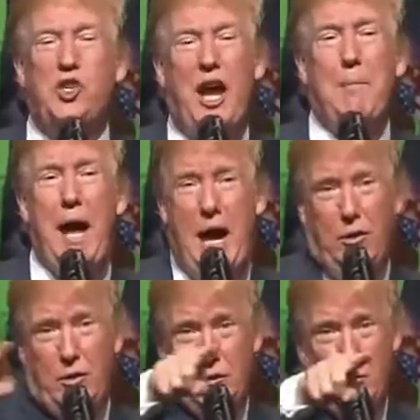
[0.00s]
came
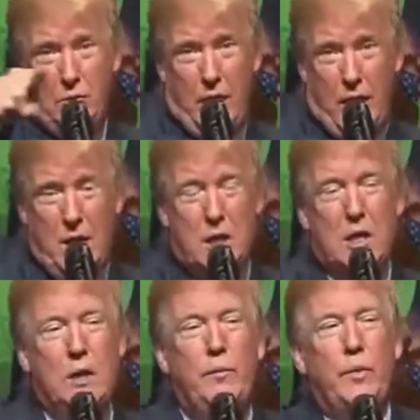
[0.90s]
out, right?
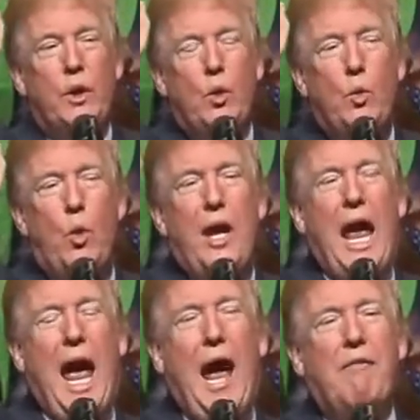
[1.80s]
We
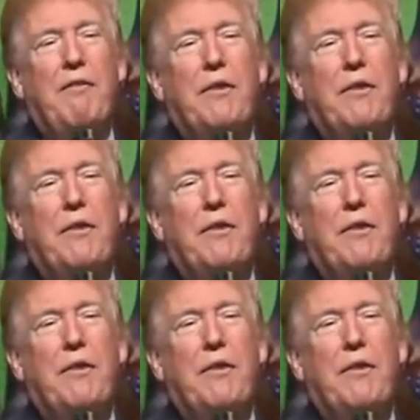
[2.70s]
have